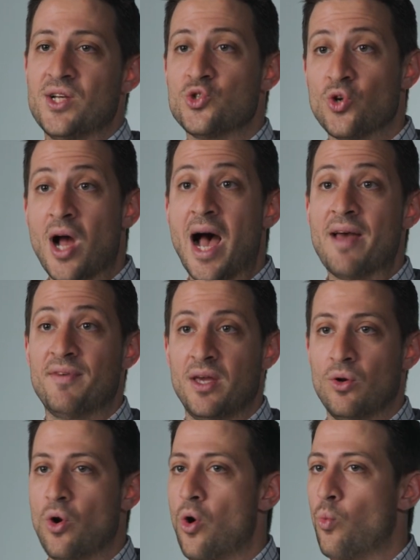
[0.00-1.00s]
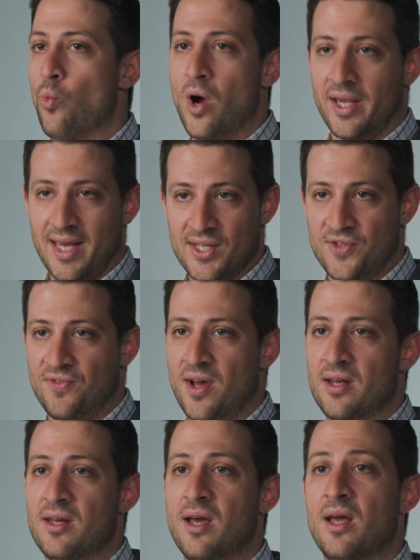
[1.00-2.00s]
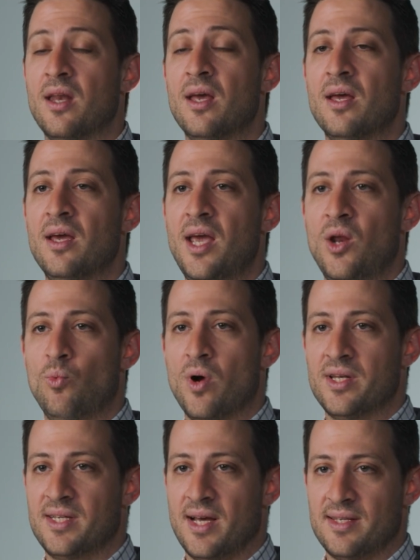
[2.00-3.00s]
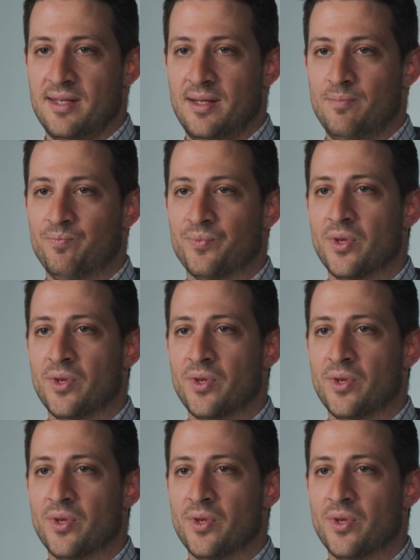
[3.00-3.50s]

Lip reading: Driving what gets funded and what doesn't.